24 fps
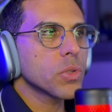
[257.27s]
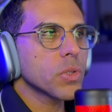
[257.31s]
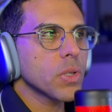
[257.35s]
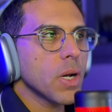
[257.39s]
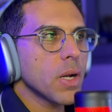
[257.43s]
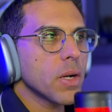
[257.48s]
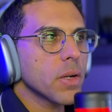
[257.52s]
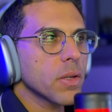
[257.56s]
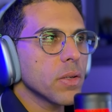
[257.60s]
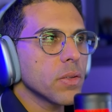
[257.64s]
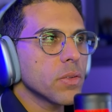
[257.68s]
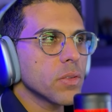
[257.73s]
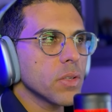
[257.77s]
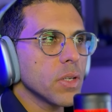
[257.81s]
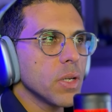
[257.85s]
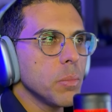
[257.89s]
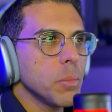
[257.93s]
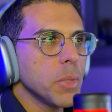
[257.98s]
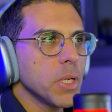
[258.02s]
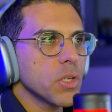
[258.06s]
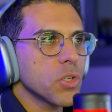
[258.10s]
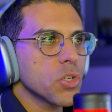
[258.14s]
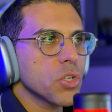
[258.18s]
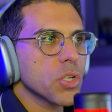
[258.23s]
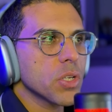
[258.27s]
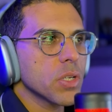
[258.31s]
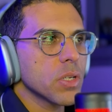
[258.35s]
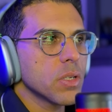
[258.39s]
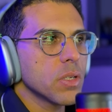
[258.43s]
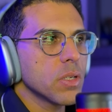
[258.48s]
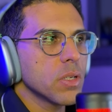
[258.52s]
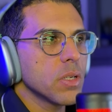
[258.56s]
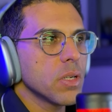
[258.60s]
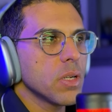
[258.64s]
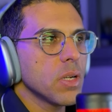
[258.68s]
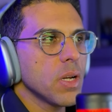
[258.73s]
target image
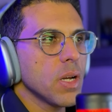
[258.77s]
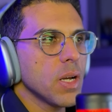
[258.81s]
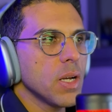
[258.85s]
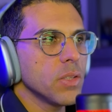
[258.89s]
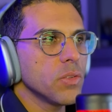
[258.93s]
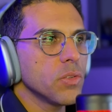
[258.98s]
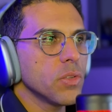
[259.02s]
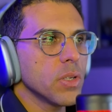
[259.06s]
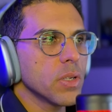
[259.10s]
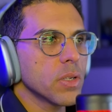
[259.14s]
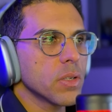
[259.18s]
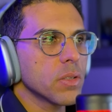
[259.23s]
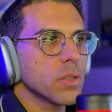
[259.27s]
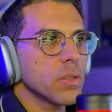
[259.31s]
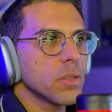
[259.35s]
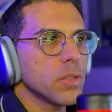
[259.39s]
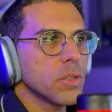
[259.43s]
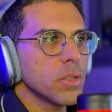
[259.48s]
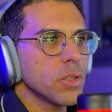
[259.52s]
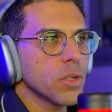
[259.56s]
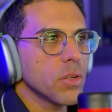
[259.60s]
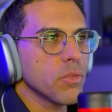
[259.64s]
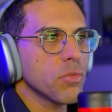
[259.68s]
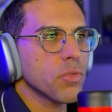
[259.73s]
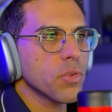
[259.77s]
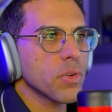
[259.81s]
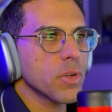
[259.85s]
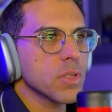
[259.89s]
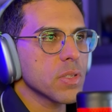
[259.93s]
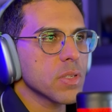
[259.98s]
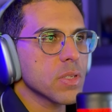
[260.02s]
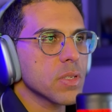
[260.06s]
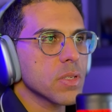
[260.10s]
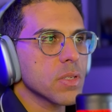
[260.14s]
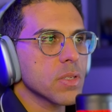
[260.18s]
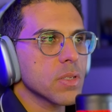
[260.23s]
under
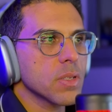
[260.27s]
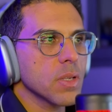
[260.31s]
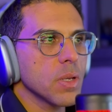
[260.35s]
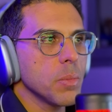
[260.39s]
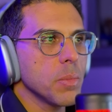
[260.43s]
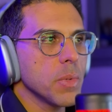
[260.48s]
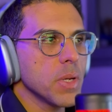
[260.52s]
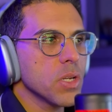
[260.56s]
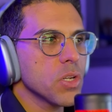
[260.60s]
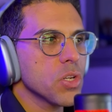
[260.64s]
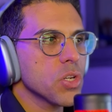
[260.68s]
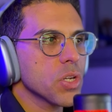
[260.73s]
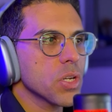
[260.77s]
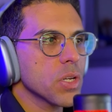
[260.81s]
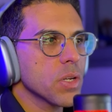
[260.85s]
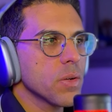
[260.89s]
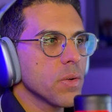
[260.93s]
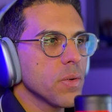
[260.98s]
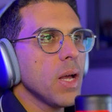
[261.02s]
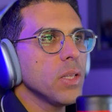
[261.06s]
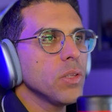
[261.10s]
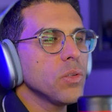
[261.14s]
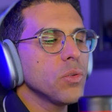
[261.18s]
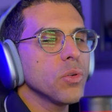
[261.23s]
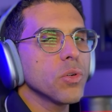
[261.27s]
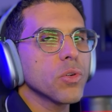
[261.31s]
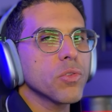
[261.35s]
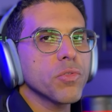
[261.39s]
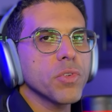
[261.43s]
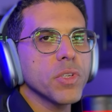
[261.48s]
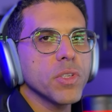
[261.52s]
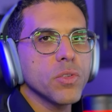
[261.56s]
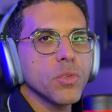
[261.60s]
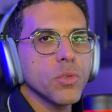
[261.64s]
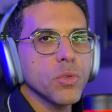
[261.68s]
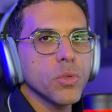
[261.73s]
reference image and your
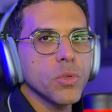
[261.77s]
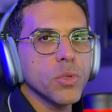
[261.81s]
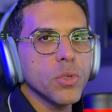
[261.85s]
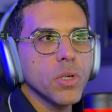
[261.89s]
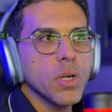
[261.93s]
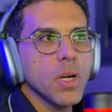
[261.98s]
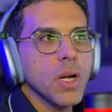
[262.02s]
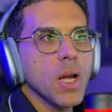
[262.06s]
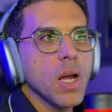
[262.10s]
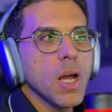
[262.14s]
video